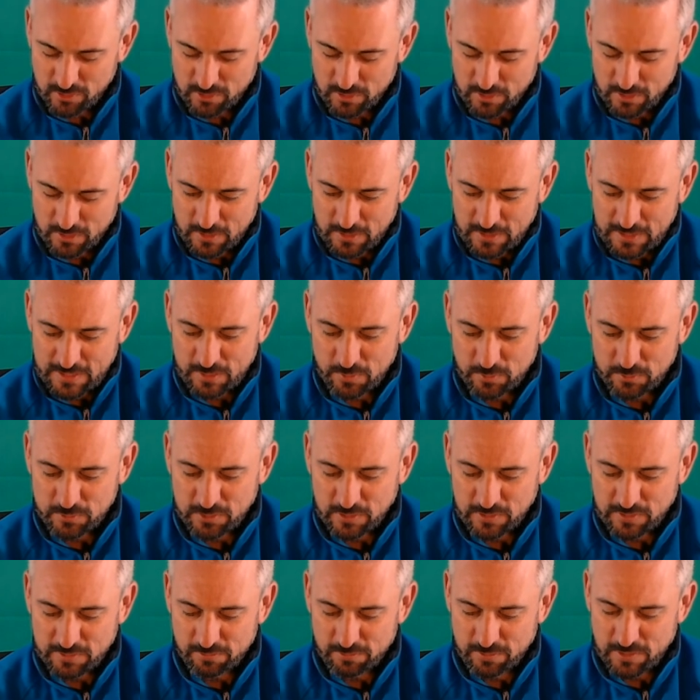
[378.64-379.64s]
He'll
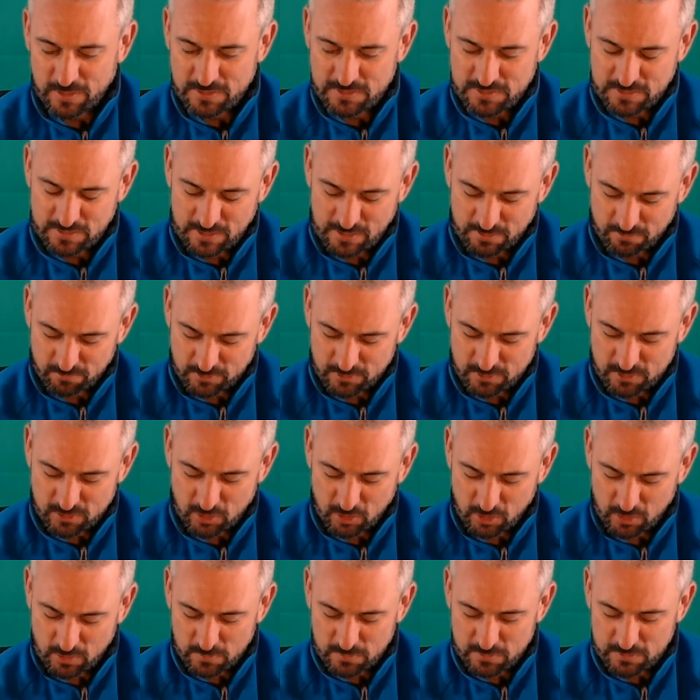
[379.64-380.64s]
deliver us in every
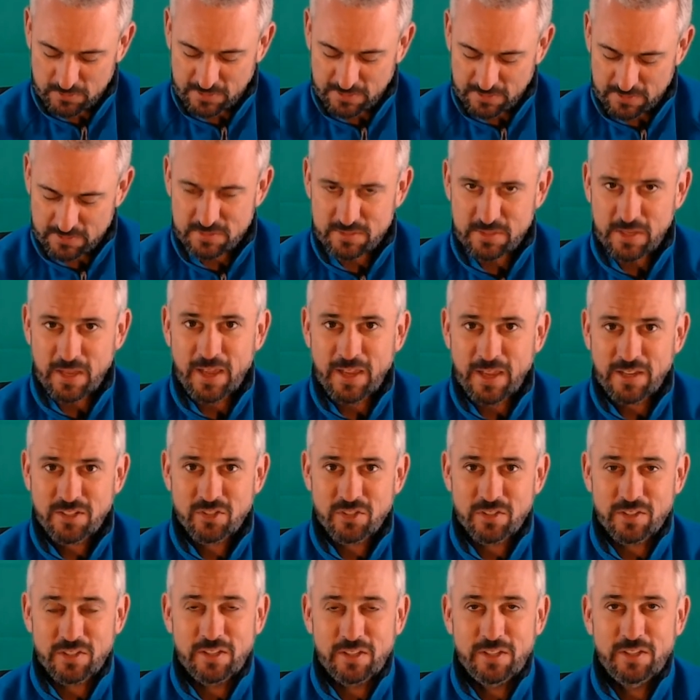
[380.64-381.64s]
circumstance.
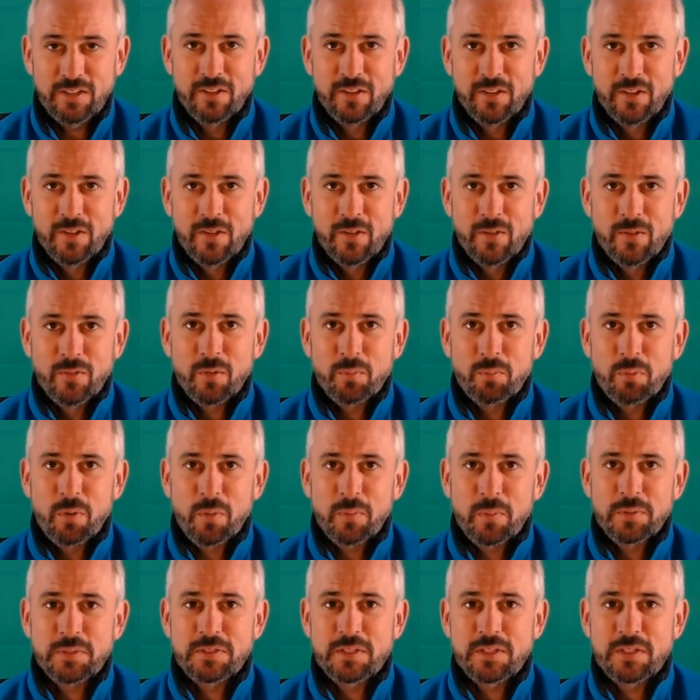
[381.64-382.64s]
Actually, the
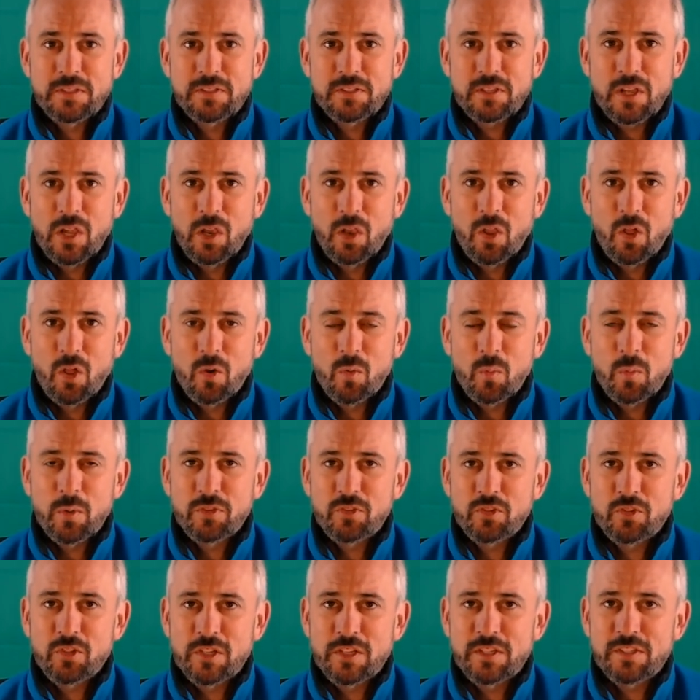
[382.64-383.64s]
promise is along with
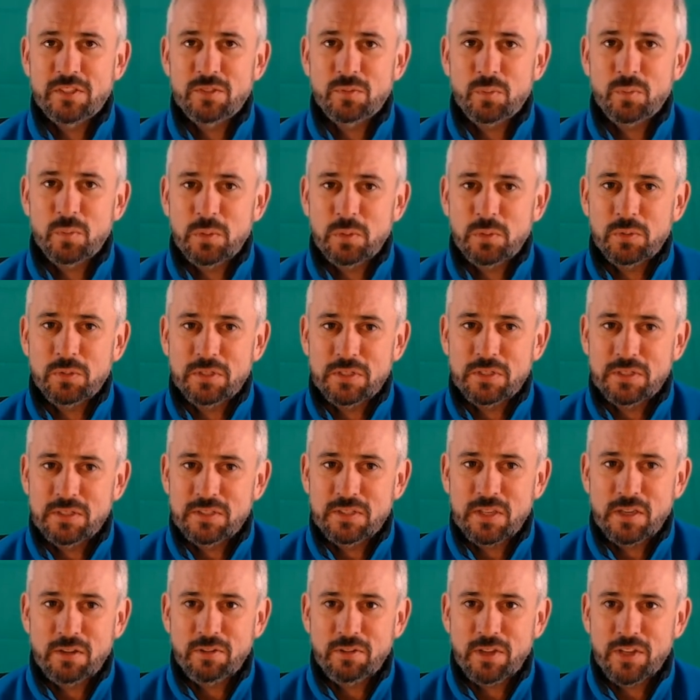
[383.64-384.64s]
Jesus, we will see
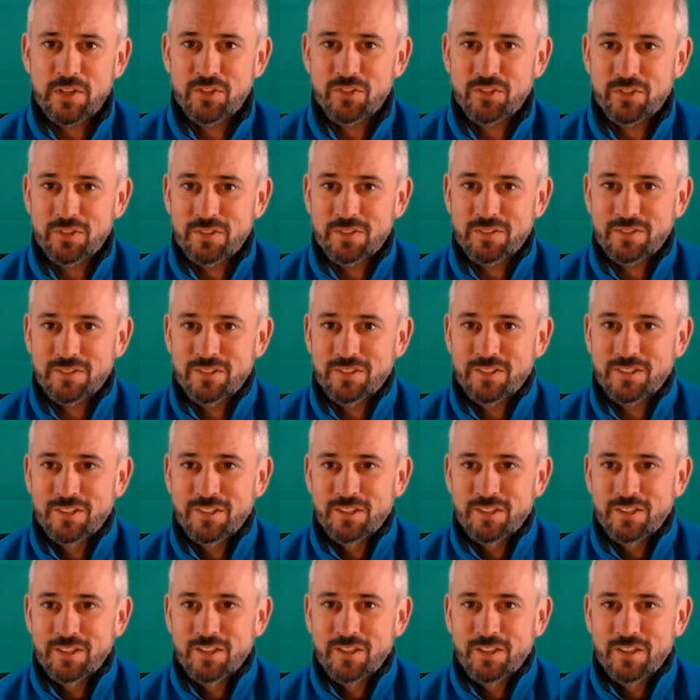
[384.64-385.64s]
salvation.
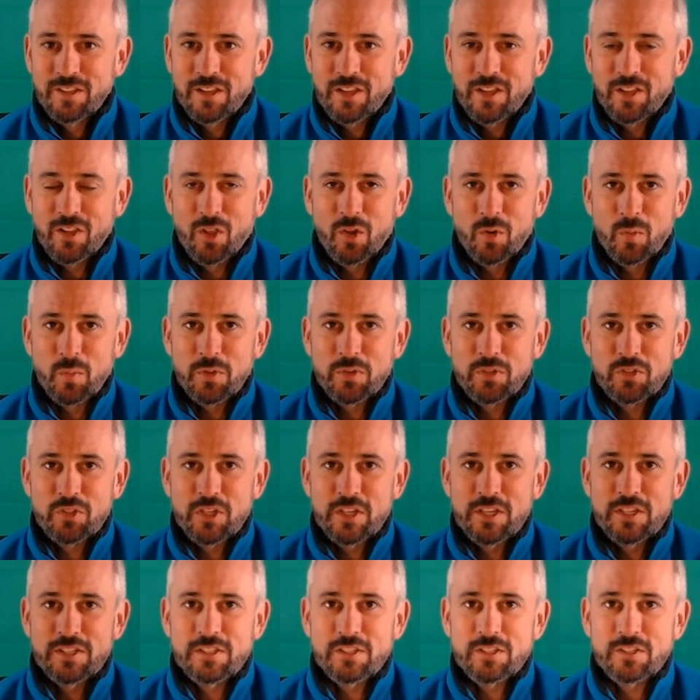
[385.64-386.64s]
Along with
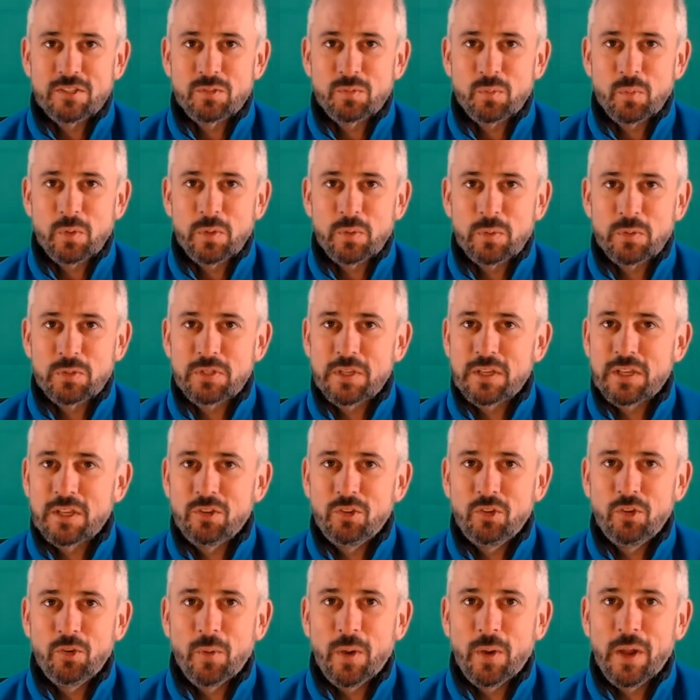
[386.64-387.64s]
Jesus, we will see a
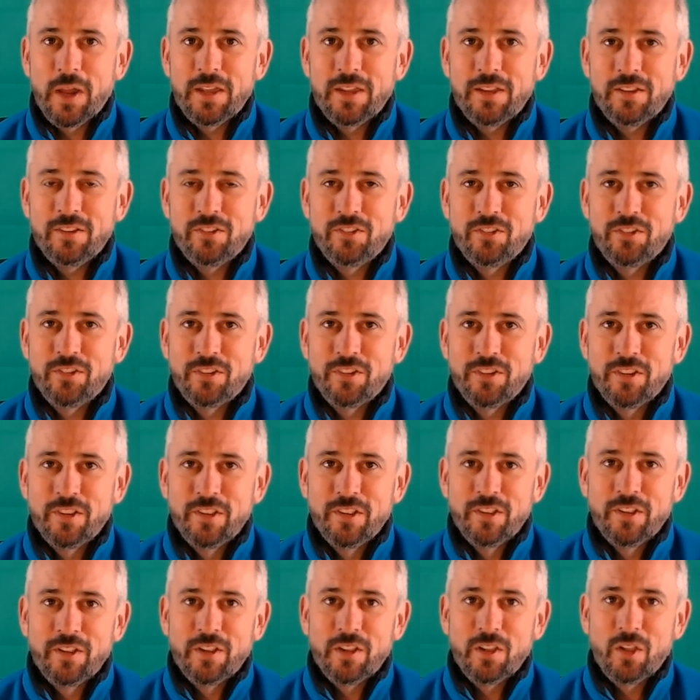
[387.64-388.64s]
new age.
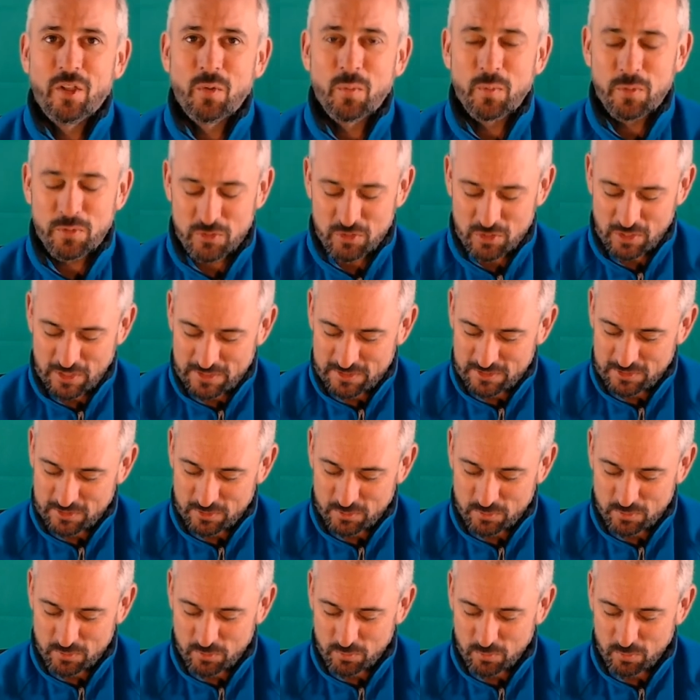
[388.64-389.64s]
Along with
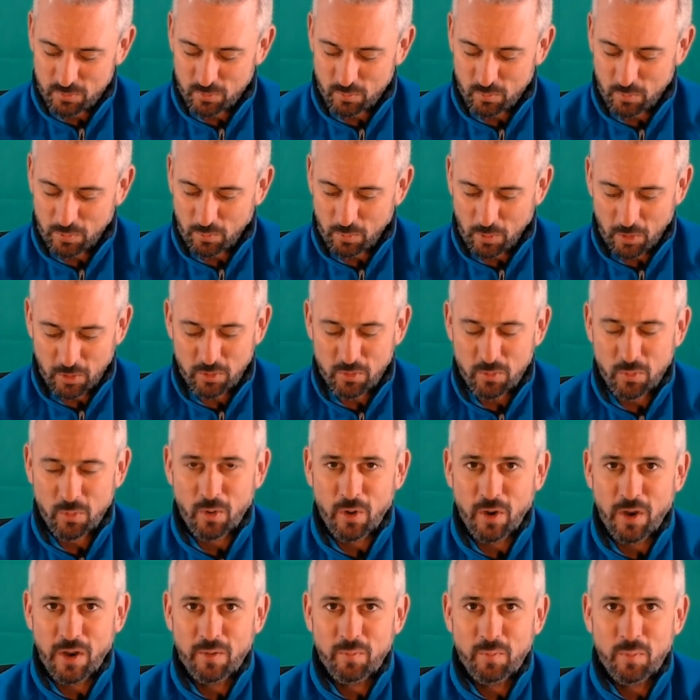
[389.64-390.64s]
Jesus, we won't
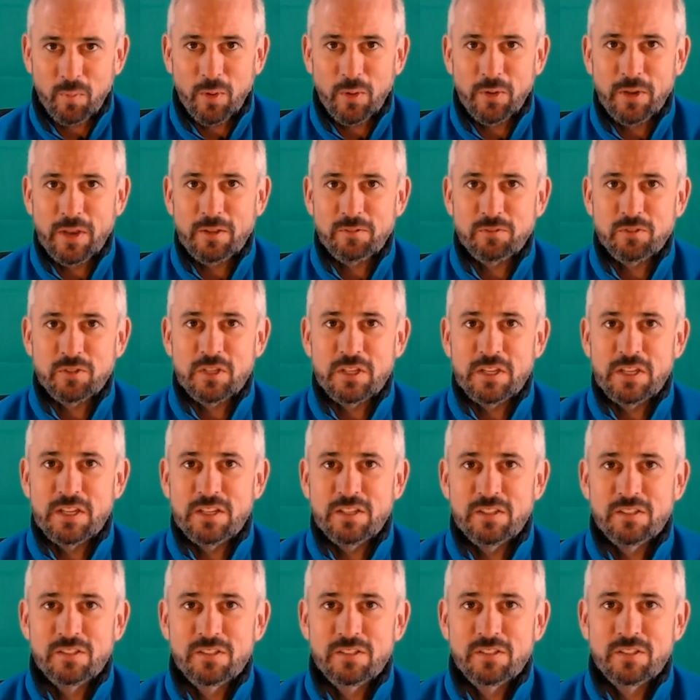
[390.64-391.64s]
cry, we won't have
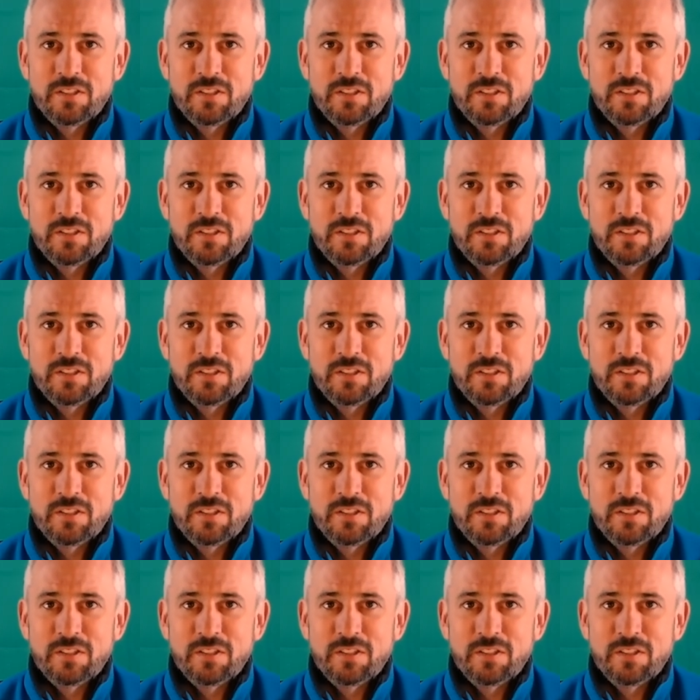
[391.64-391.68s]
tears,